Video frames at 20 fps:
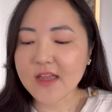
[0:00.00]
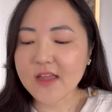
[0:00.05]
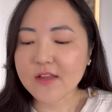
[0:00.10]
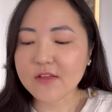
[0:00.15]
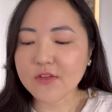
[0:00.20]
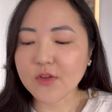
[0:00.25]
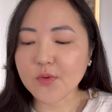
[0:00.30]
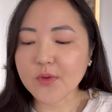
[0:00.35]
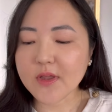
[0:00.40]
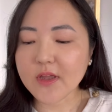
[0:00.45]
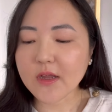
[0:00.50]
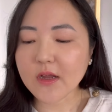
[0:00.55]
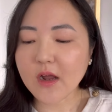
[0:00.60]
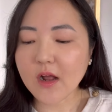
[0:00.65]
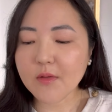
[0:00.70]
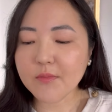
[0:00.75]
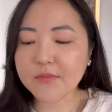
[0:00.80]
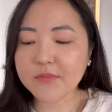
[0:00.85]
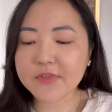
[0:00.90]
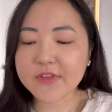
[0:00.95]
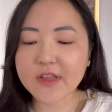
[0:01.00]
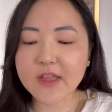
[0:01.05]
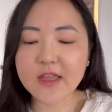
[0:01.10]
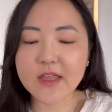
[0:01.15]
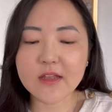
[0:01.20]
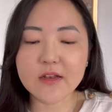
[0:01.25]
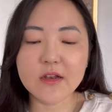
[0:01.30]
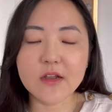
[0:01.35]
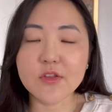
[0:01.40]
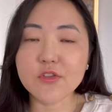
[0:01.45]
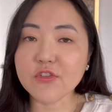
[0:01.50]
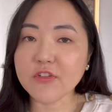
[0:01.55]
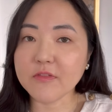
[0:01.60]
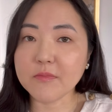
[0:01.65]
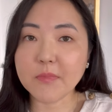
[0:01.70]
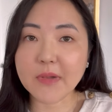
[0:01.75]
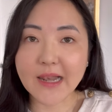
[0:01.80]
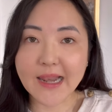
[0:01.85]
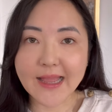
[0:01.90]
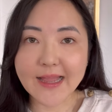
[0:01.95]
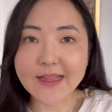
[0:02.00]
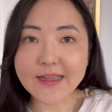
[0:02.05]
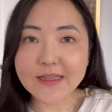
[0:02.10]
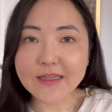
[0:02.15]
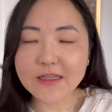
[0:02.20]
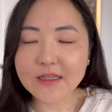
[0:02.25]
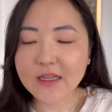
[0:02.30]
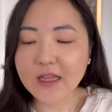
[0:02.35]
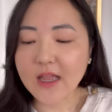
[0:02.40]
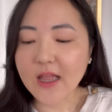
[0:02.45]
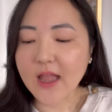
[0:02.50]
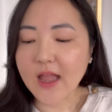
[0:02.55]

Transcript: So it comes in just black,